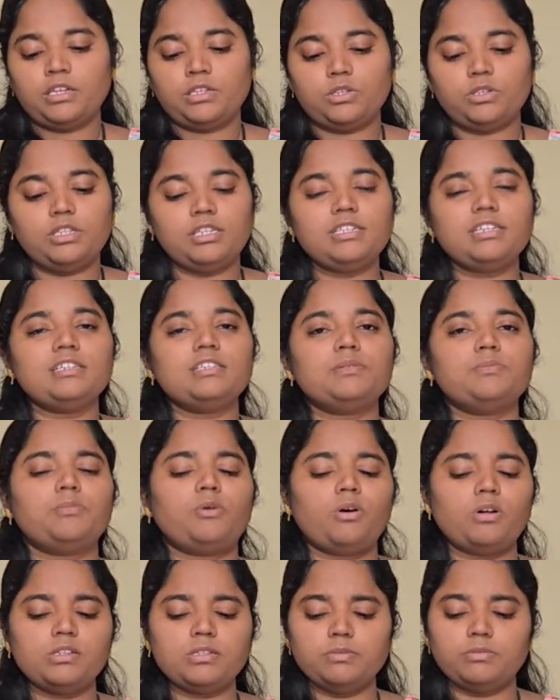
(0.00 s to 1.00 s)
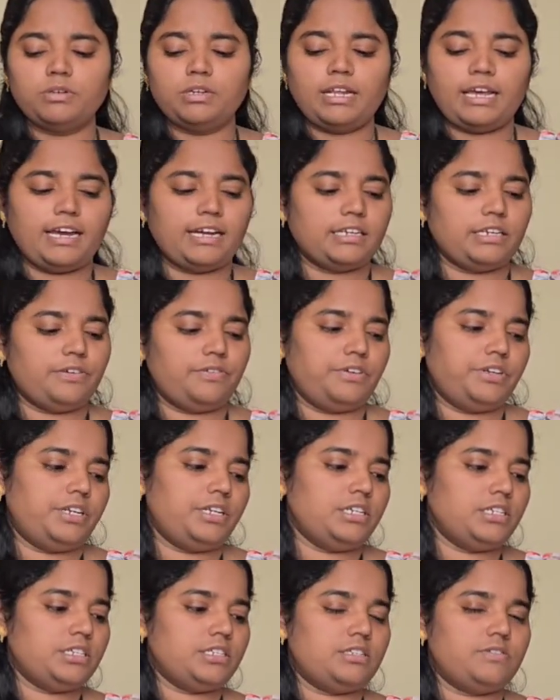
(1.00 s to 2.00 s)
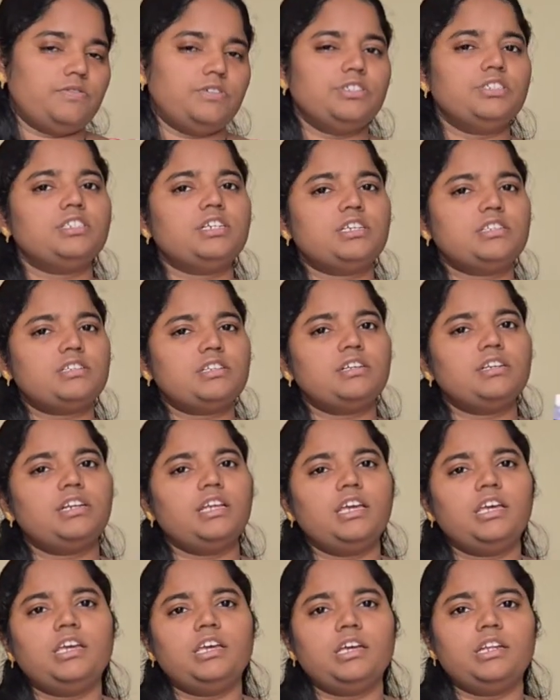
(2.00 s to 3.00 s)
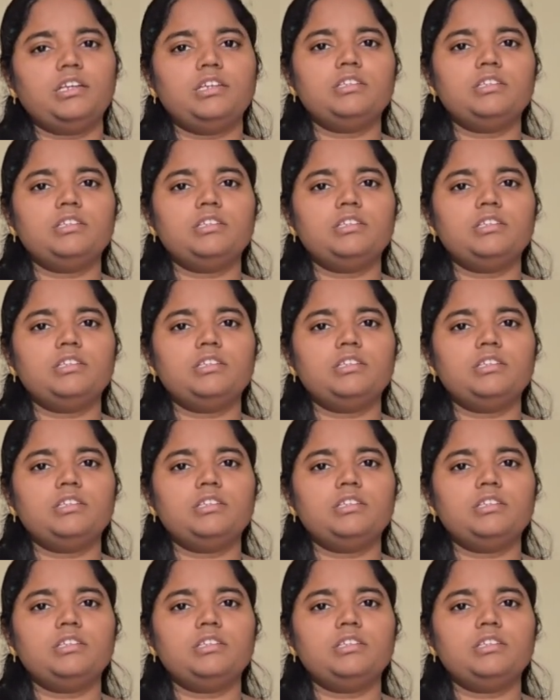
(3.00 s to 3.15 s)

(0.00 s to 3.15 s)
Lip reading: So these are small activities which doesn't take